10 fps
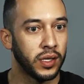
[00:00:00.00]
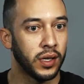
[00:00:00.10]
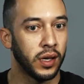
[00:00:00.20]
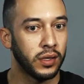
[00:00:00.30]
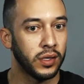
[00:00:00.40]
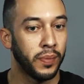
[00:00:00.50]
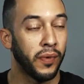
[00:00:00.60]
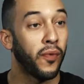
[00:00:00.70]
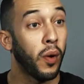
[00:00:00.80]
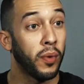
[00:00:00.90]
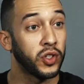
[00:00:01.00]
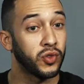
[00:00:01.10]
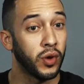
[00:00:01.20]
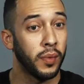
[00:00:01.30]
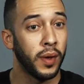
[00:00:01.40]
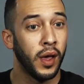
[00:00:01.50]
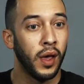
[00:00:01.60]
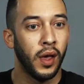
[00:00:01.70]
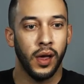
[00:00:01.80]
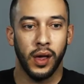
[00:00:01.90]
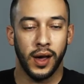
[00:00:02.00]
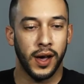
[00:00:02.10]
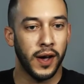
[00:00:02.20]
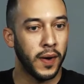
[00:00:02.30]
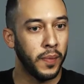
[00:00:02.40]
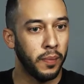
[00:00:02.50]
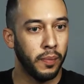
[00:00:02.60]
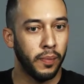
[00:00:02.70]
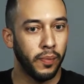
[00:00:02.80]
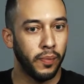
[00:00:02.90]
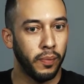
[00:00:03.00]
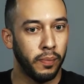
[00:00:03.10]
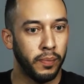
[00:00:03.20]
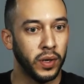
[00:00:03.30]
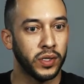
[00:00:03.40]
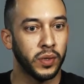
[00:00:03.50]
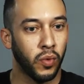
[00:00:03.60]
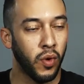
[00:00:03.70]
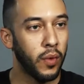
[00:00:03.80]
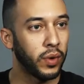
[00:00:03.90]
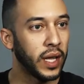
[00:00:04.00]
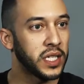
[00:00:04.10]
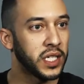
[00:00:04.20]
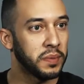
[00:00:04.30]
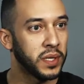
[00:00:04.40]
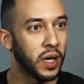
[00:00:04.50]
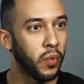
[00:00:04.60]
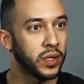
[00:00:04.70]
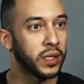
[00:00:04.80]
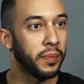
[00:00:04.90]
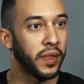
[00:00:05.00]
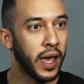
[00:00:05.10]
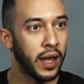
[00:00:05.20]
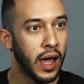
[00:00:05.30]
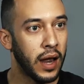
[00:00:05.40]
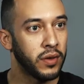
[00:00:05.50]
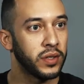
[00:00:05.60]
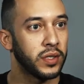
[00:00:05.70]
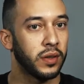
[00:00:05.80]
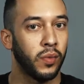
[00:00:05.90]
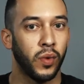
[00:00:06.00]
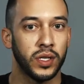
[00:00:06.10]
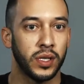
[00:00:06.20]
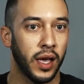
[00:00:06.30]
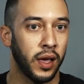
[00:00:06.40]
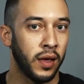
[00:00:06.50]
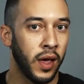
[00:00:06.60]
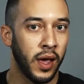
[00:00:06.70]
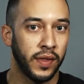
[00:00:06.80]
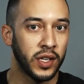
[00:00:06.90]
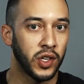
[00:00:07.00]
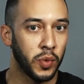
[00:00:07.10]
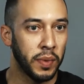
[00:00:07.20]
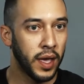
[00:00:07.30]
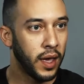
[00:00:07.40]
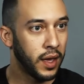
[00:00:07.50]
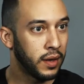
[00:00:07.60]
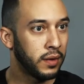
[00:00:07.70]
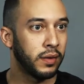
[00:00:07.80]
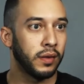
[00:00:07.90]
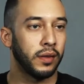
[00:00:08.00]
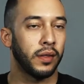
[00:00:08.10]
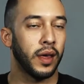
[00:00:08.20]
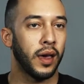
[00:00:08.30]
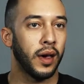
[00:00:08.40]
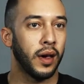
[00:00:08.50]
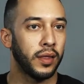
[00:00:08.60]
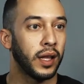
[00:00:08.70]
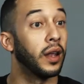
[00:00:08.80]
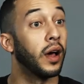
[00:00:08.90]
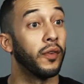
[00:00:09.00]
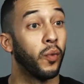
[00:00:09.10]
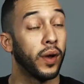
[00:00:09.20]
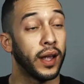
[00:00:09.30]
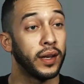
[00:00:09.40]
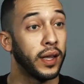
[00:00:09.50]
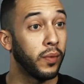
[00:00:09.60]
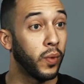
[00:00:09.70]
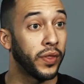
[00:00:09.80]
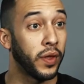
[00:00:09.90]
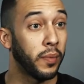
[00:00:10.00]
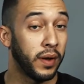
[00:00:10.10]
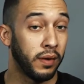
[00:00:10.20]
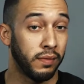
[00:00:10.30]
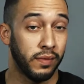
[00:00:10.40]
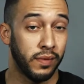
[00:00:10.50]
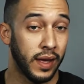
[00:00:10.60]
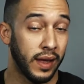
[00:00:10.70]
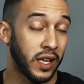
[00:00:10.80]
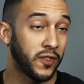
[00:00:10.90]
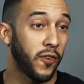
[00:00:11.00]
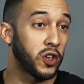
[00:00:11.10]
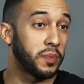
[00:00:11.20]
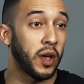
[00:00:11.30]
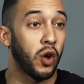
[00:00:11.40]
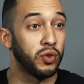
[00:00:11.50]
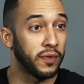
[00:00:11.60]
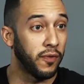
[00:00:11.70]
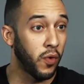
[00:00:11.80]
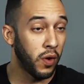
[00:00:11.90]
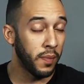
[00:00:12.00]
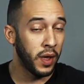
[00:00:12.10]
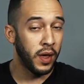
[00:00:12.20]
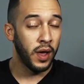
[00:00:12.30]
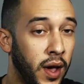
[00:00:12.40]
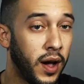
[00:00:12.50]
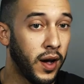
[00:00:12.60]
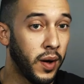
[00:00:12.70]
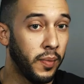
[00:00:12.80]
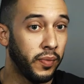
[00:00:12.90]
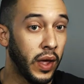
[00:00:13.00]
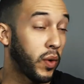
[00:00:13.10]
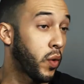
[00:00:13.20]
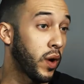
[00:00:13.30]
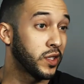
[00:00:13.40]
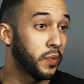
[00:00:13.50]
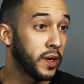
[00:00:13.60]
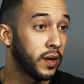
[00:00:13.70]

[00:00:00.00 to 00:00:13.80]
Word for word: to, to perform on the strip. Um, built some great relationships up with some of the headliners, which they, they took me in. They, uh, they loved what I did with them, and as far as me hosting for them, um, they request me.